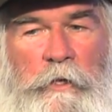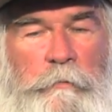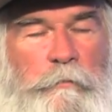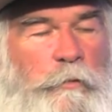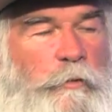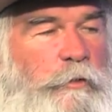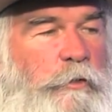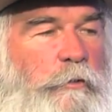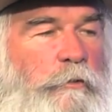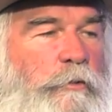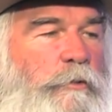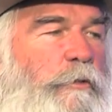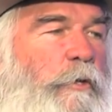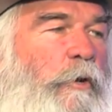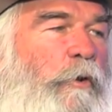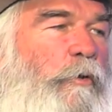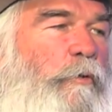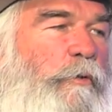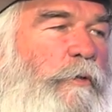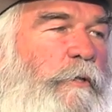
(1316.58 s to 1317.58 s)
He produced
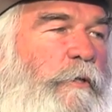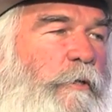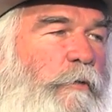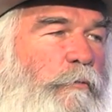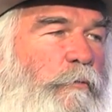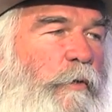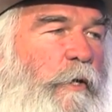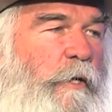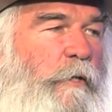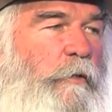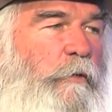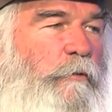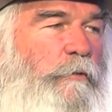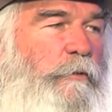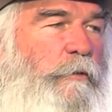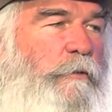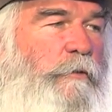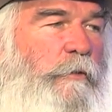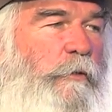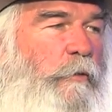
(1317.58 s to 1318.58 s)
all the hit records
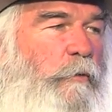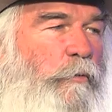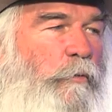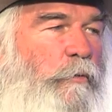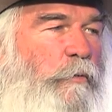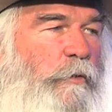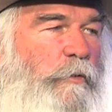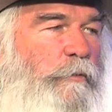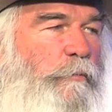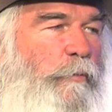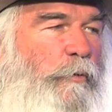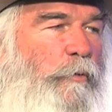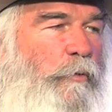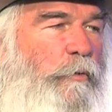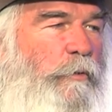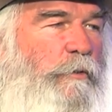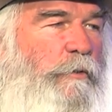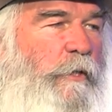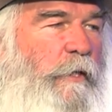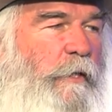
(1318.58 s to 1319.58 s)
that the Oak Ridge
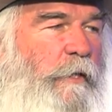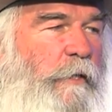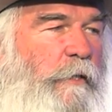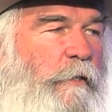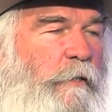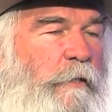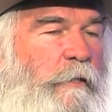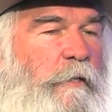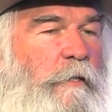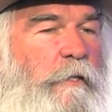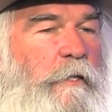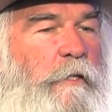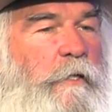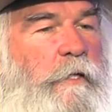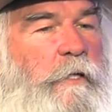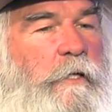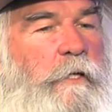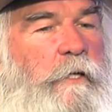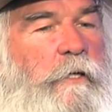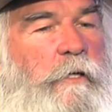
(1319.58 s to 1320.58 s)
Boys had.
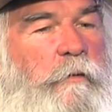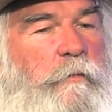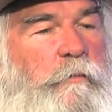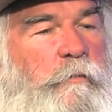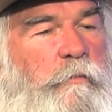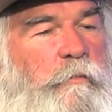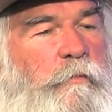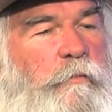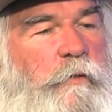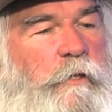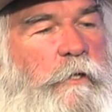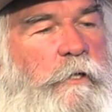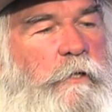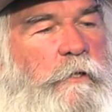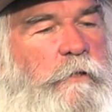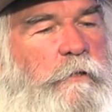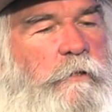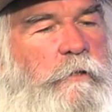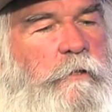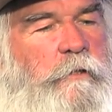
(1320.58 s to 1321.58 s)

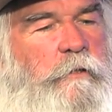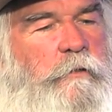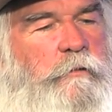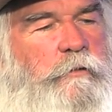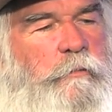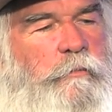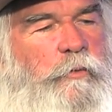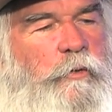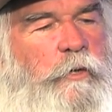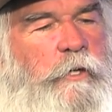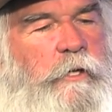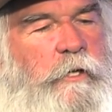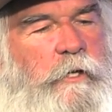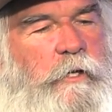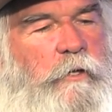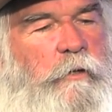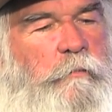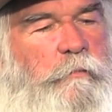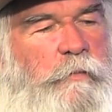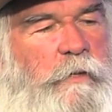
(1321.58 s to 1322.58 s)
And to bring
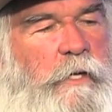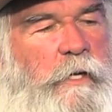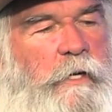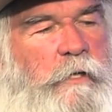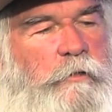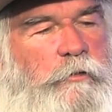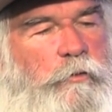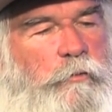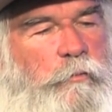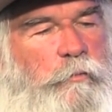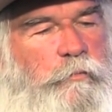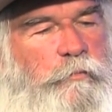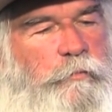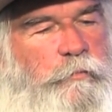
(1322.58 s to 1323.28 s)
him back to